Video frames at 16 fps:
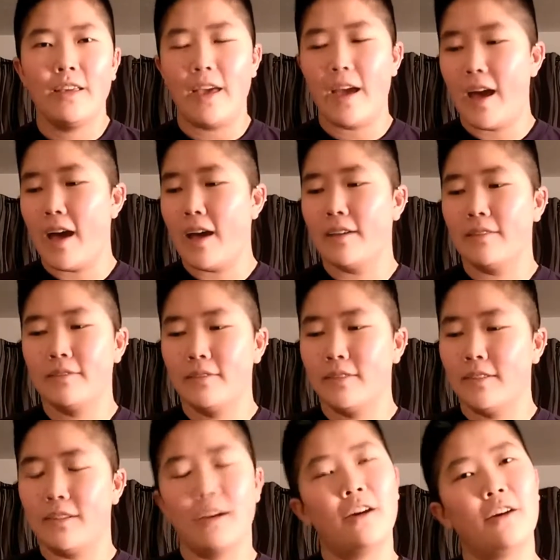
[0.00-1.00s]
Yeah,
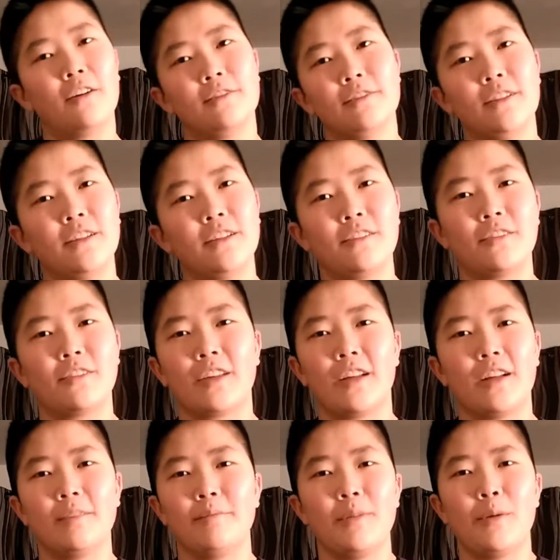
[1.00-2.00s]
so that's just
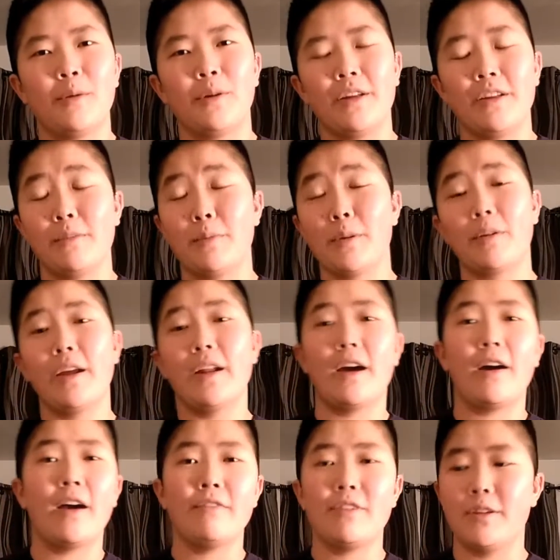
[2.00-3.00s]
gonna be what it is. But right
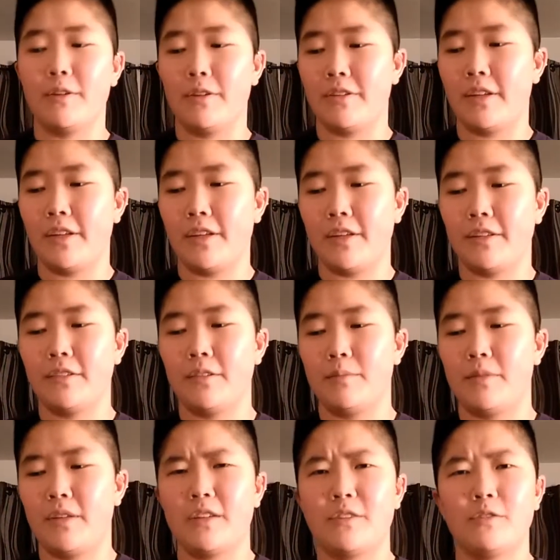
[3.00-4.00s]
now, I haven't noticed any
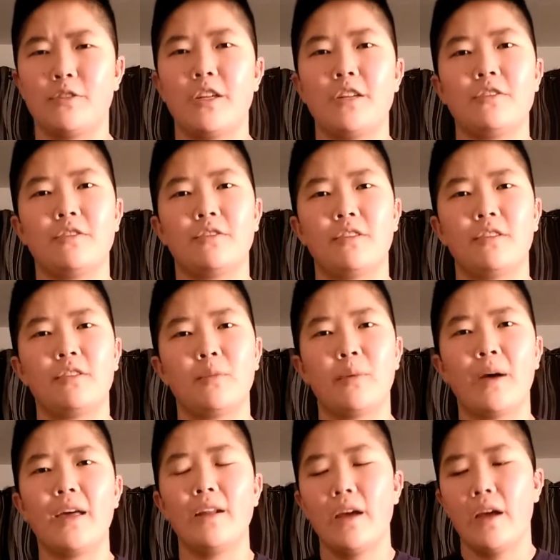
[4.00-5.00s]
substantial changes in
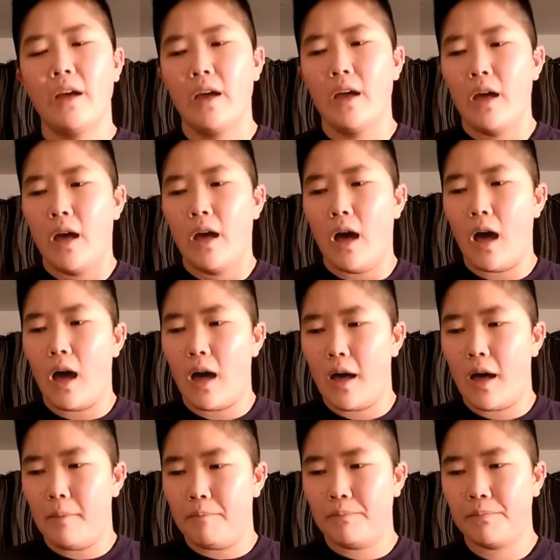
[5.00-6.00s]
sweat.
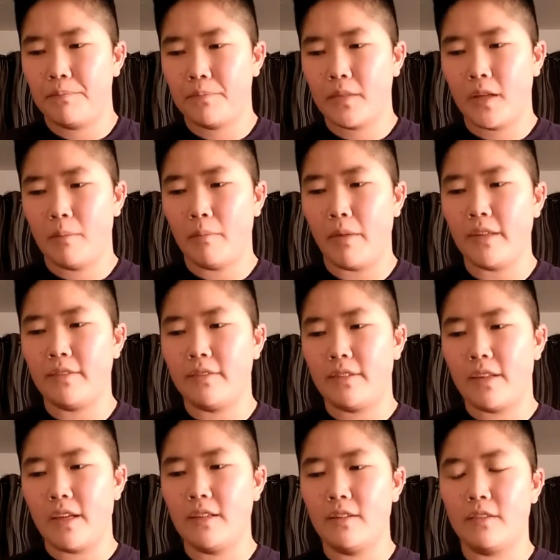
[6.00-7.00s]
My
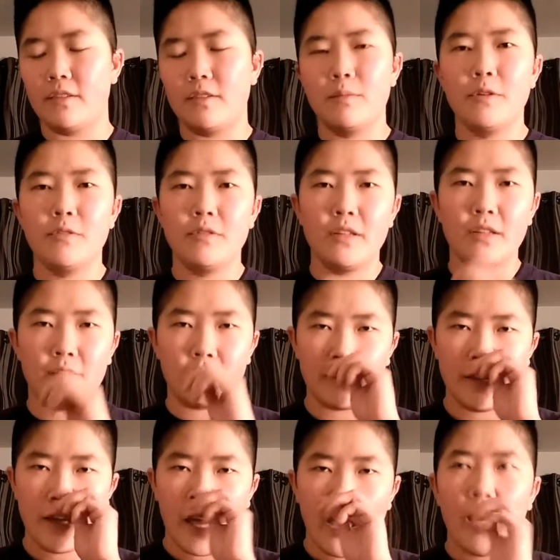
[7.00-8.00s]
skin
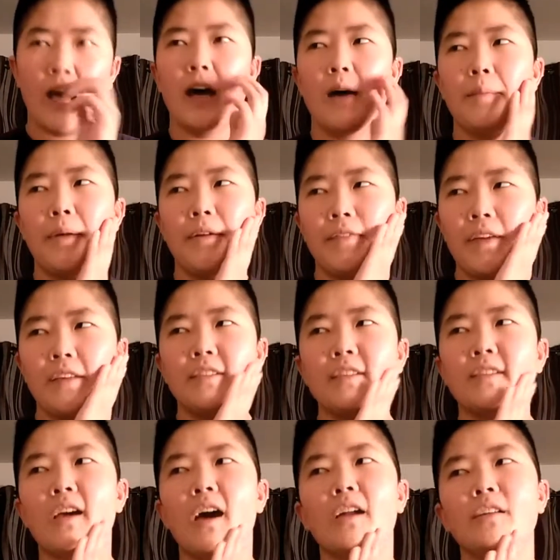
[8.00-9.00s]
smoothness, my face
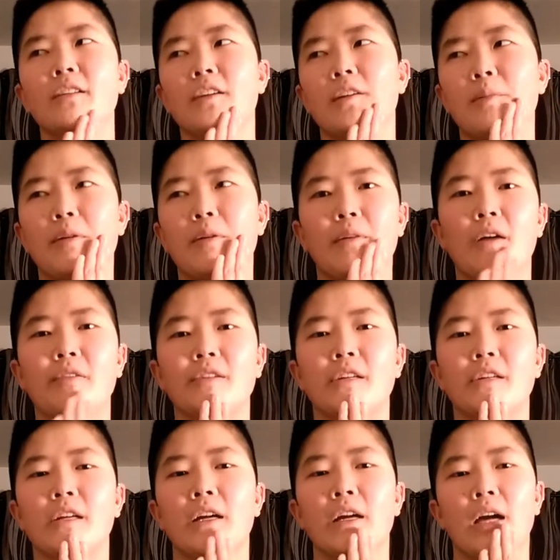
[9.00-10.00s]
has gotten a little bit
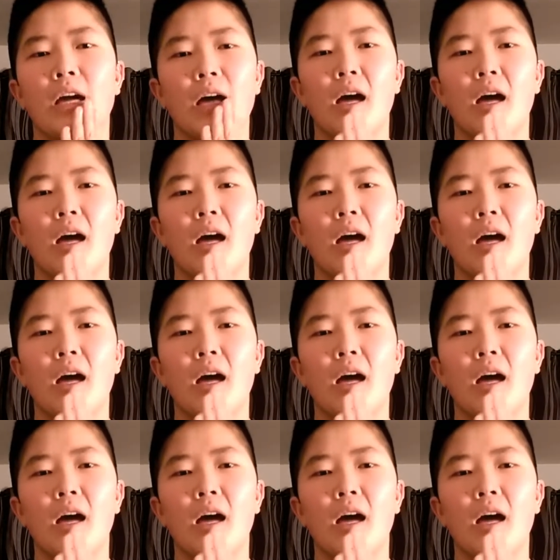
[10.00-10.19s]
rougher.